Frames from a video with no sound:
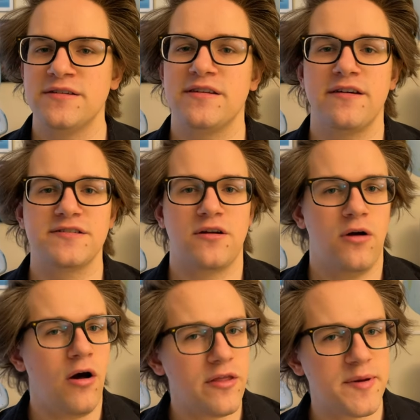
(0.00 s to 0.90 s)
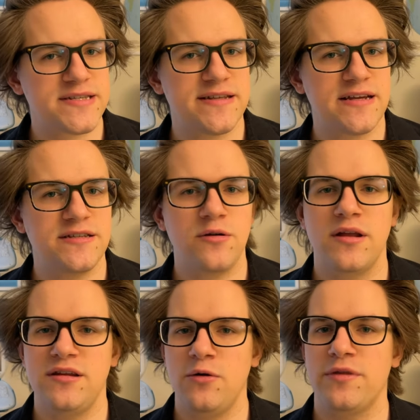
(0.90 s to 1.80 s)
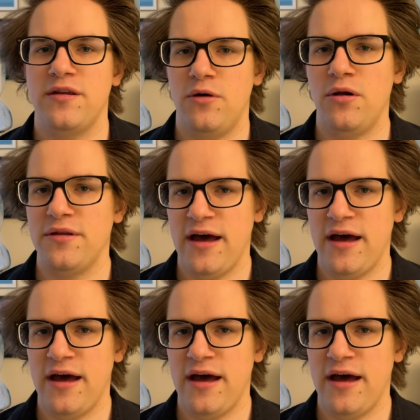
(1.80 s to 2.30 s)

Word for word: So, those are all the best things you can do with an old